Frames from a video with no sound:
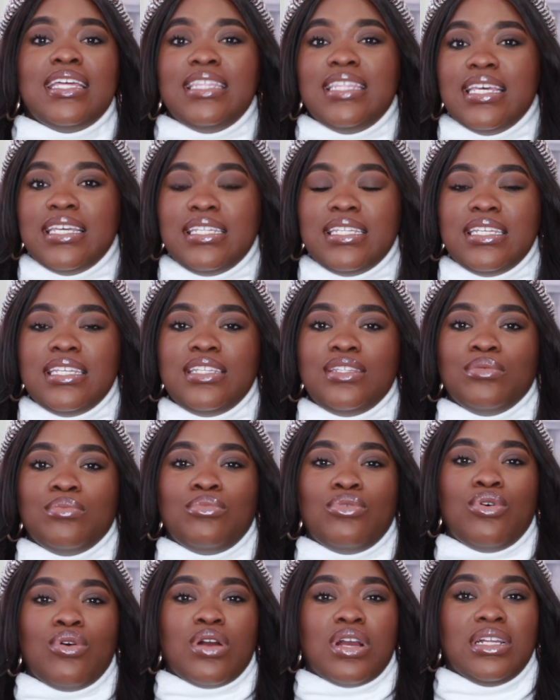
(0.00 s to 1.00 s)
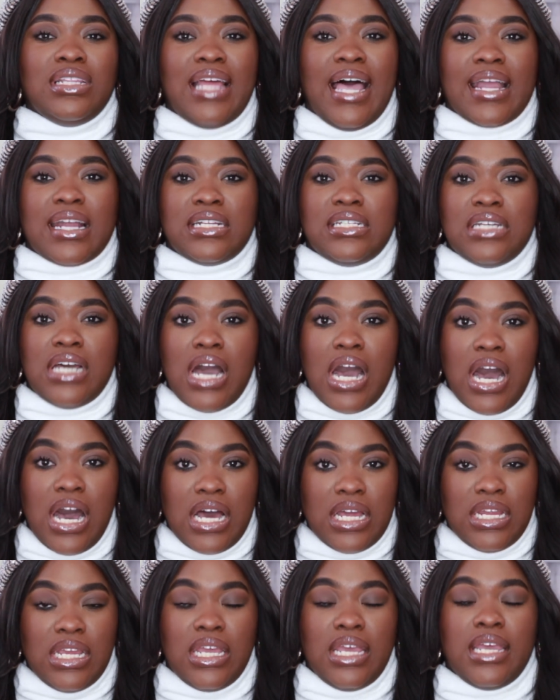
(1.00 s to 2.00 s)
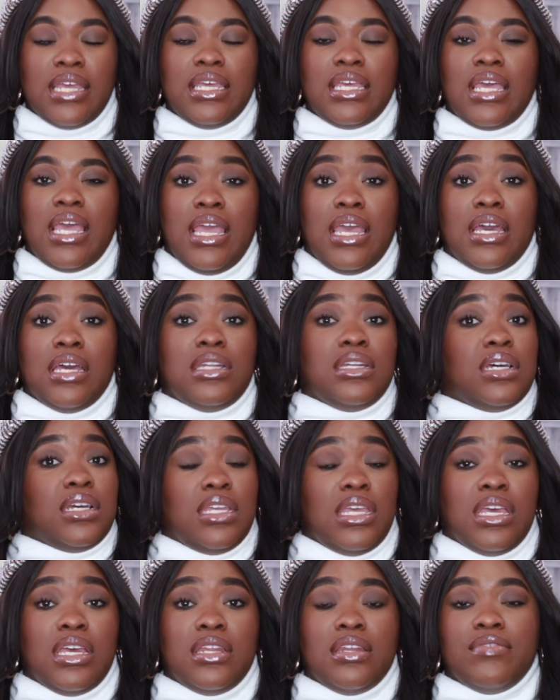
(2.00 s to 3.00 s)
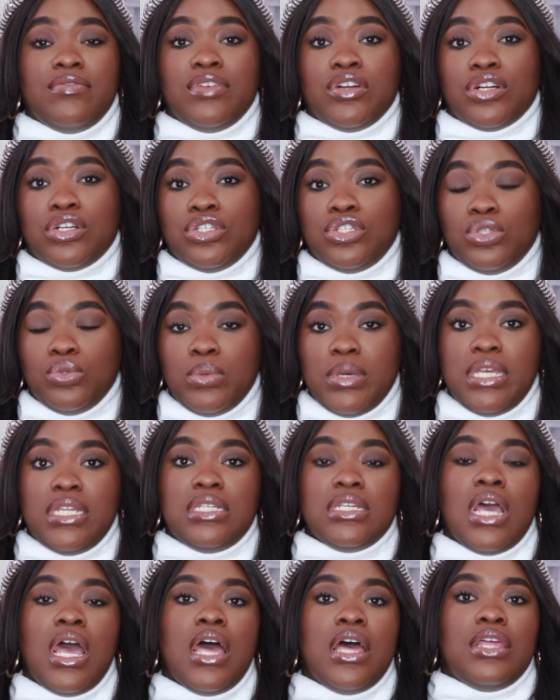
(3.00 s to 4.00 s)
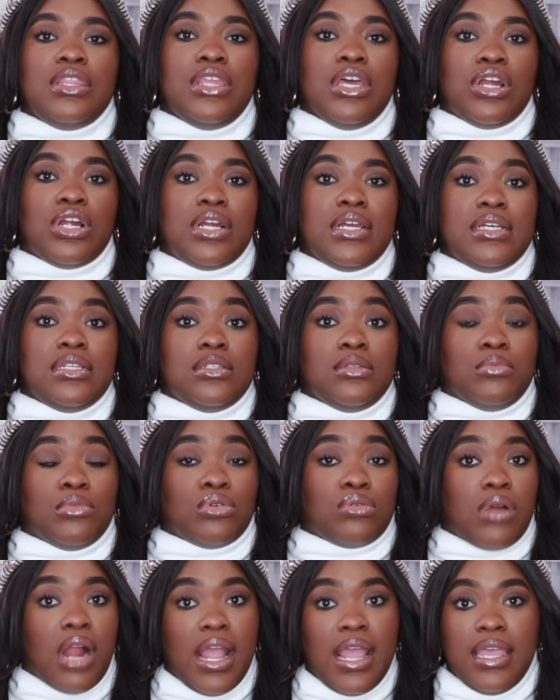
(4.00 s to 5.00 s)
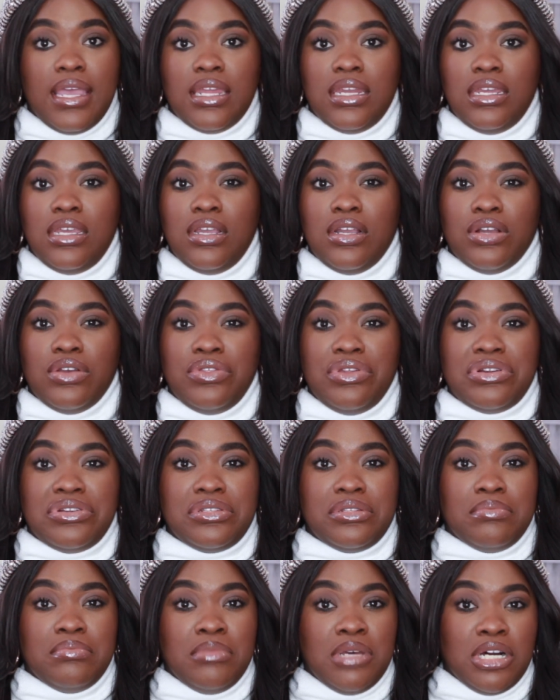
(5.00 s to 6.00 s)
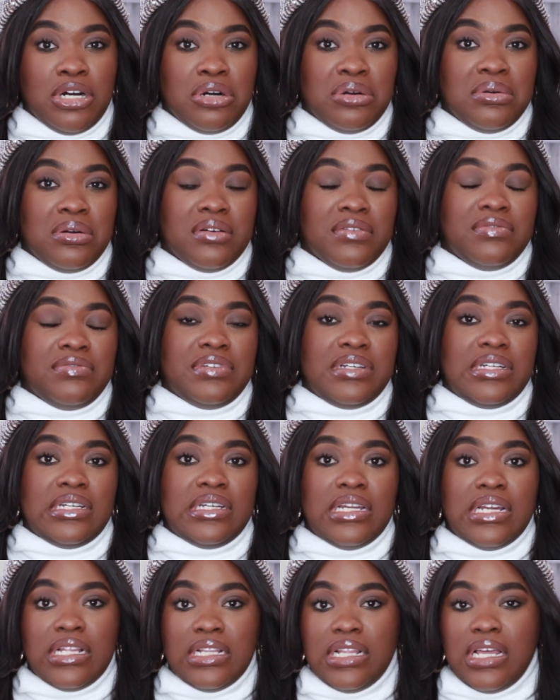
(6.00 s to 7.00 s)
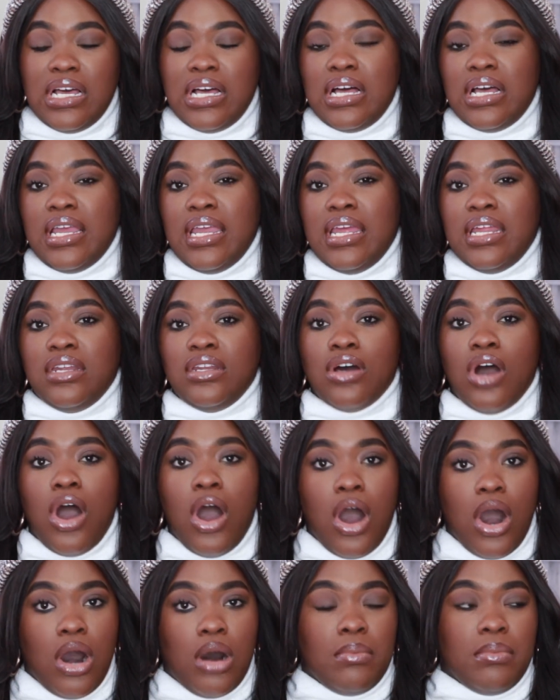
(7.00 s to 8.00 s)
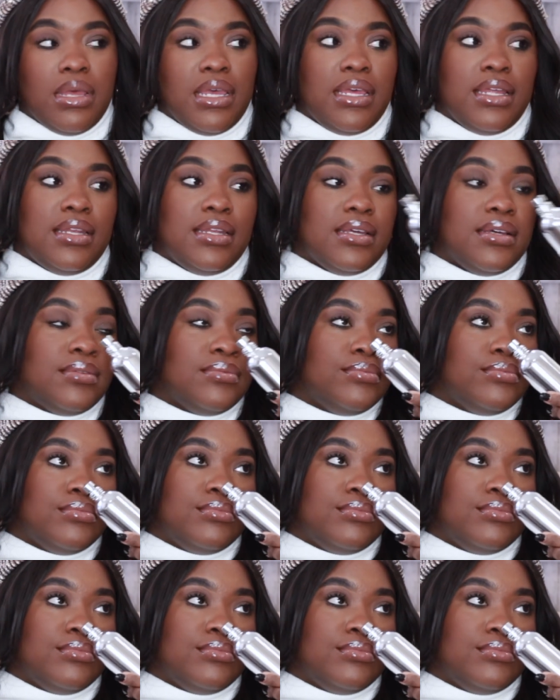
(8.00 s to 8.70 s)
This is more lactonic and again, very sweet. There is meringue in here. There's milk, vanilla, and almond.